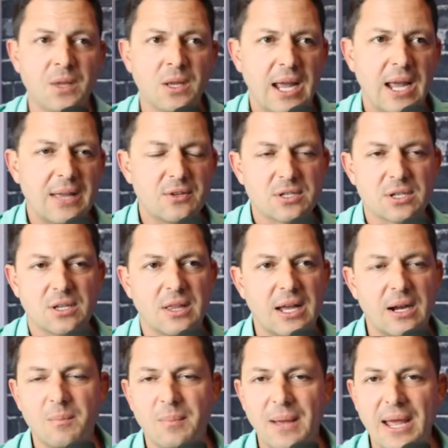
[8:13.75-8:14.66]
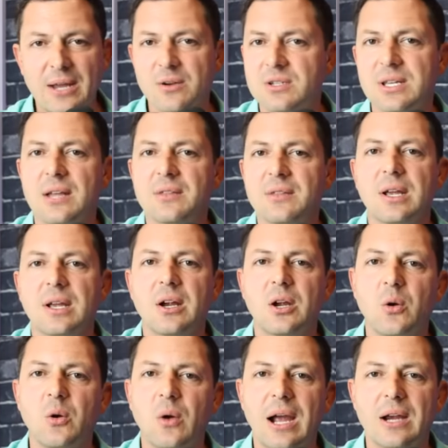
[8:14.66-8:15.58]
And there's a lot of bankers out there
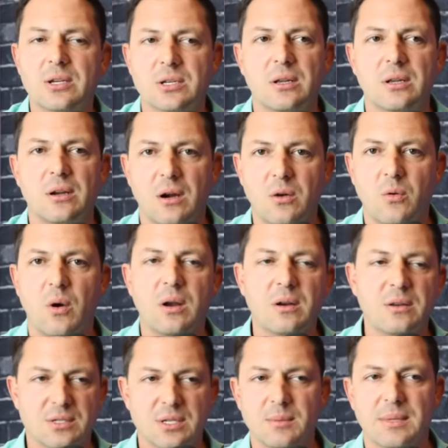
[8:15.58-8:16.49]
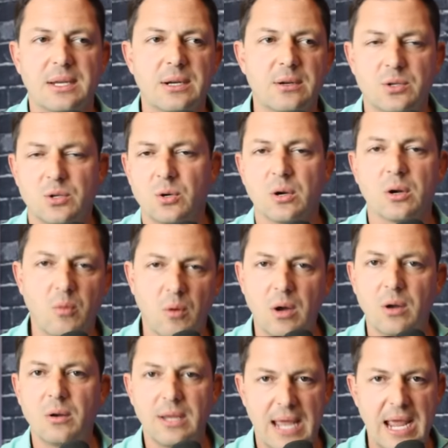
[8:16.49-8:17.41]
who actually are quoting some lenders who are
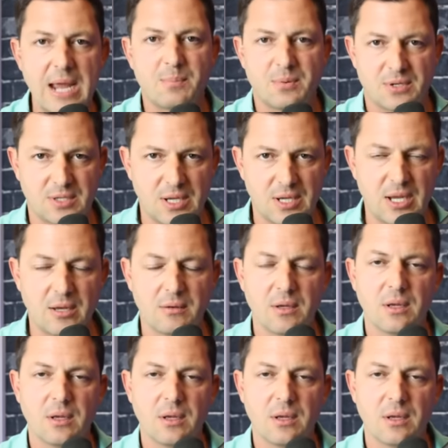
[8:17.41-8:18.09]
quoting 8%